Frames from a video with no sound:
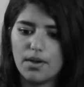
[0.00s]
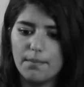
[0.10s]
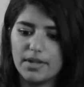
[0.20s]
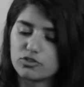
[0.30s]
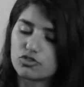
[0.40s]

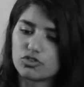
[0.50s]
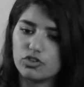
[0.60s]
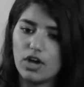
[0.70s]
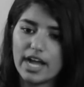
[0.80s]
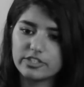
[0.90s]

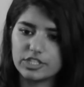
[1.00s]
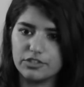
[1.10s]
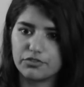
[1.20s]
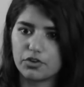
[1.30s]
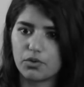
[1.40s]
menstrual
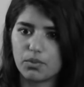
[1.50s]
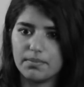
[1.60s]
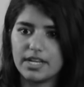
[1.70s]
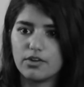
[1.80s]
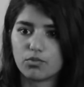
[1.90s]
hygiene for
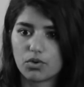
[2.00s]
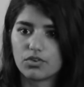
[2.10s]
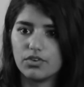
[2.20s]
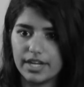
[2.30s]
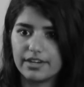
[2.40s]
women in
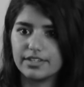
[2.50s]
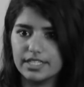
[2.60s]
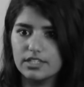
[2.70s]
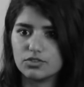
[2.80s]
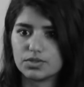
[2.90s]
rural
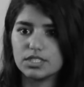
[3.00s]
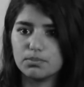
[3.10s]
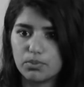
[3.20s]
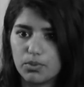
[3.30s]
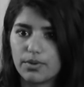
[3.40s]
areas, really
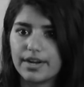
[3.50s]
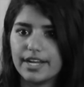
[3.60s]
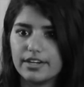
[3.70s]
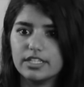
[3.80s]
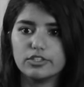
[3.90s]
poor
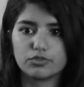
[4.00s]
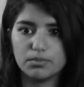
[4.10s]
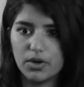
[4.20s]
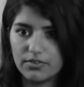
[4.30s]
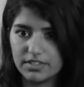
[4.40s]
areas,
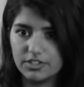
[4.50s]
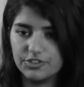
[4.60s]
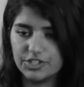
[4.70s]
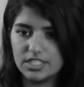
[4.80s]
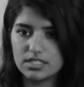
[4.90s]
remote
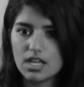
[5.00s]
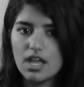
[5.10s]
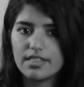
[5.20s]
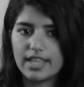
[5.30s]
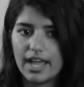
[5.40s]
villages
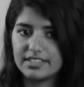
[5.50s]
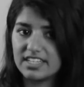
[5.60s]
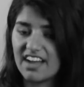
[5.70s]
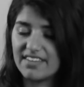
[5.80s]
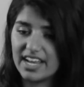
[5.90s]
that
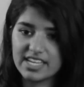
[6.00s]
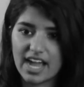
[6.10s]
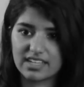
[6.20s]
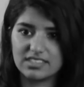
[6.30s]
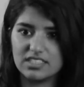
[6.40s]
didn't have any
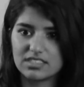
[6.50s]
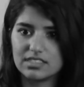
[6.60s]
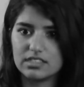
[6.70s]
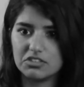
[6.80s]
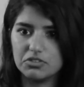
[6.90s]

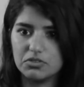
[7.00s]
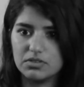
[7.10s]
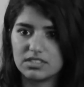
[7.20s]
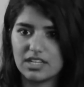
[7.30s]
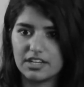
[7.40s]
access
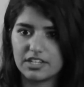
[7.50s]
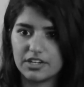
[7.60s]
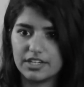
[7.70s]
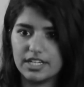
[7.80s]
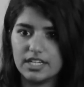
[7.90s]
to
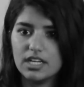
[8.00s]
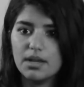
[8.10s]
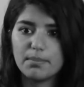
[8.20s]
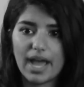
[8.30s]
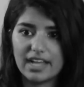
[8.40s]
sanitary
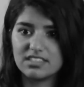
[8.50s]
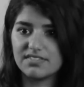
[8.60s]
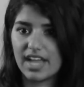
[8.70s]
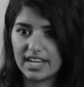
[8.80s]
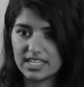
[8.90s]
pads
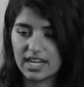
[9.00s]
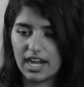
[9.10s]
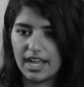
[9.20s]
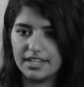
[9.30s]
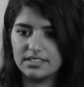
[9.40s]
of any
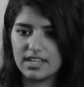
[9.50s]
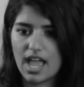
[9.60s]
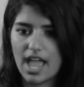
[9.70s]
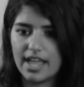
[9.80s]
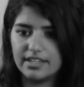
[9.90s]
kind.
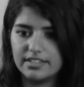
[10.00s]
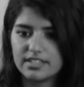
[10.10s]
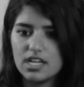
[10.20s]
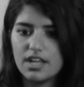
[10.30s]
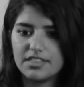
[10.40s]

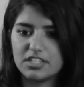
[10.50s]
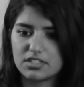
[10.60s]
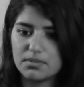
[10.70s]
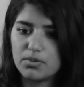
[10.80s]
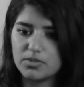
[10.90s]
And
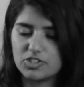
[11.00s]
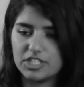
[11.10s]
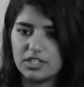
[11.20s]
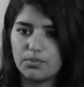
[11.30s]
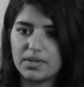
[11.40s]
this simple
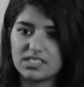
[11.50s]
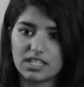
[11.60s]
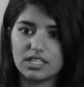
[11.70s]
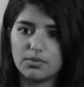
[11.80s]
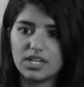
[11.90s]
machine,
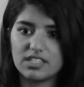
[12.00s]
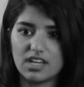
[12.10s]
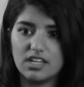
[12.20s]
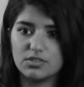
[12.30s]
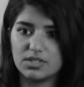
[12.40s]
basically what it
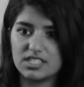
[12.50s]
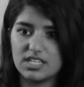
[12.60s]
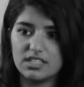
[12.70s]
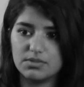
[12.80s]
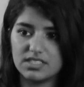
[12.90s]
does was
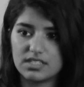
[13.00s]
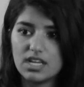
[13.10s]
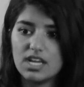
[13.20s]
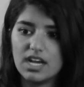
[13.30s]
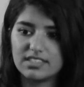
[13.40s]
it was
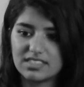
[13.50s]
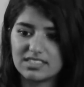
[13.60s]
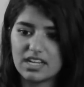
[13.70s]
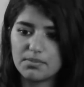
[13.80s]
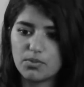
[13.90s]
a
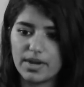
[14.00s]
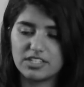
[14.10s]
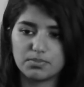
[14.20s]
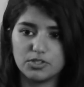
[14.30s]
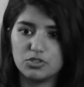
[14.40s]
sustainable way
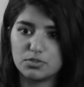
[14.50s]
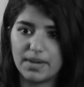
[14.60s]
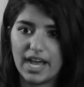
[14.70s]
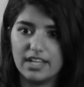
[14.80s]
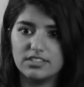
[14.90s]
to produce
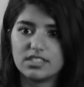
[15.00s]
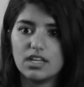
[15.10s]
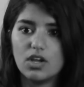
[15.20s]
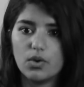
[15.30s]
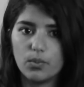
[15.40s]
pads
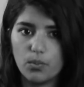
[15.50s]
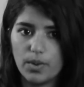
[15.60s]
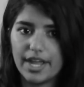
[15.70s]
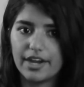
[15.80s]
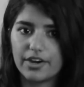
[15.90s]

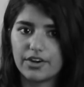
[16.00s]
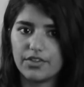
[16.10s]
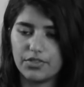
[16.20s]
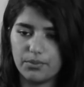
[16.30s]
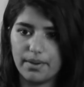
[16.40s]
where
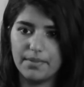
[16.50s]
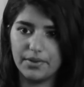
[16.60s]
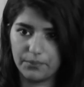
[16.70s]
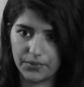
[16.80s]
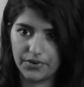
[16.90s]
the
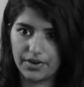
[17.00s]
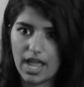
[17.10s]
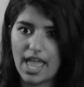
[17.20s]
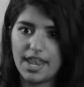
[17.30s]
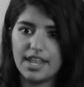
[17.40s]
women were,
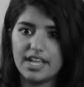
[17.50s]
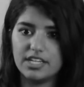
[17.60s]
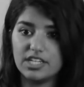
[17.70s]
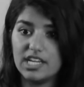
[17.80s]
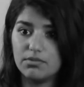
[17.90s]
and
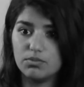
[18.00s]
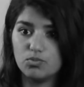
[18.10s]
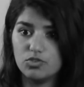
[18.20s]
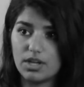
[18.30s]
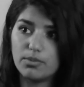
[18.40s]

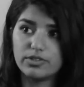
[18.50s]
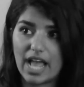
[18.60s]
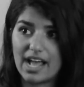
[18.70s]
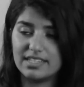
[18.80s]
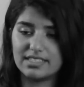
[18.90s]
it doubled
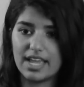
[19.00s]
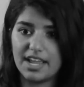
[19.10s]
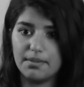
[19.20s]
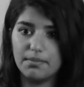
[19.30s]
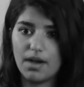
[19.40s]
as
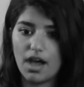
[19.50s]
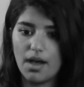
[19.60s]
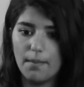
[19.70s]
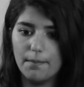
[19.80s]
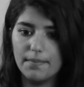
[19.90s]
a
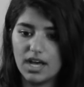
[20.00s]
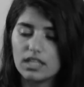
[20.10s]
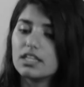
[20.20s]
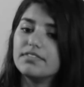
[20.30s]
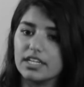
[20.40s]

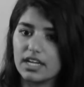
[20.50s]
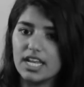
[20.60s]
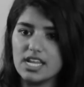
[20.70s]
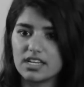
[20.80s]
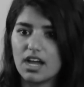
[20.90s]
living,
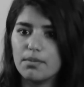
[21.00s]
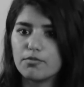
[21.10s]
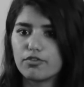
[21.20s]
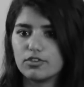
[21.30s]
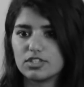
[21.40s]
an
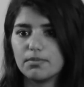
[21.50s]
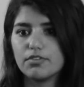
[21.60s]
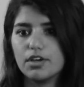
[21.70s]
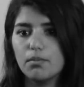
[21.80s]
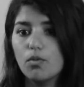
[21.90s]
income for some
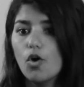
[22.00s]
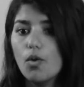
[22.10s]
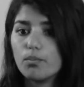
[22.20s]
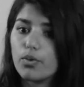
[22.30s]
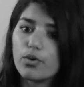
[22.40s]
of the
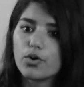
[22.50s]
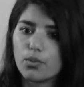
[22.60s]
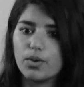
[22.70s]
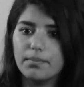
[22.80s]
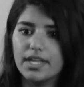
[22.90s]

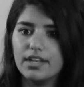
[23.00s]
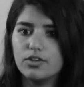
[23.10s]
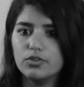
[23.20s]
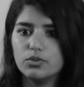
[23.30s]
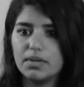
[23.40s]
poorer women
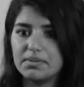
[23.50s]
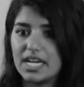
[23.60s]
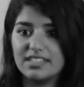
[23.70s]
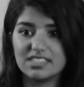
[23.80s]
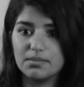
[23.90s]
who maybe
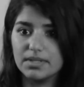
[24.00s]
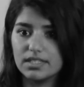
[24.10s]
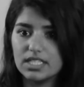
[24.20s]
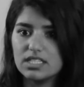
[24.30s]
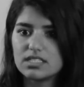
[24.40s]
had
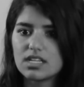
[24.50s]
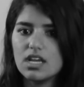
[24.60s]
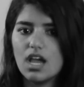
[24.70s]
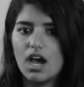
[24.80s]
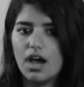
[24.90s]
disabilities.
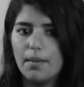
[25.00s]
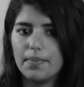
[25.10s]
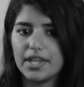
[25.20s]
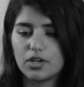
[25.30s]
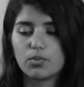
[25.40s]

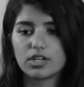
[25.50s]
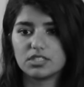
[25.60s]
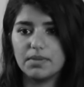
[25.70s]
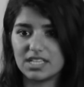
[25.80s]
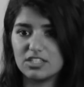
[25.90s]
They could work
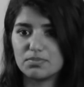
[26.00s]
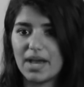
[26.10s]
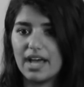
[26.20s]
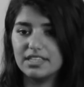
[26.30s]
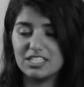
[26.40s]
to make these
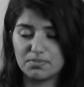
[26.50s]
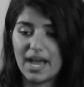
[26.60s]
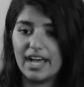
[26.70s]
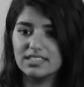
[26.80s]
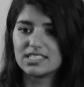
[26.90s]

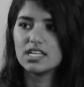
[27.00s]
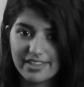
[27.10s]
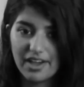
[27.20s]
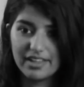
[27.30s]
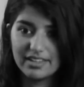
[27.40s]
pads. I
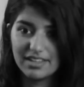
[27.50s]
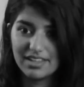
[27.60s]
thought,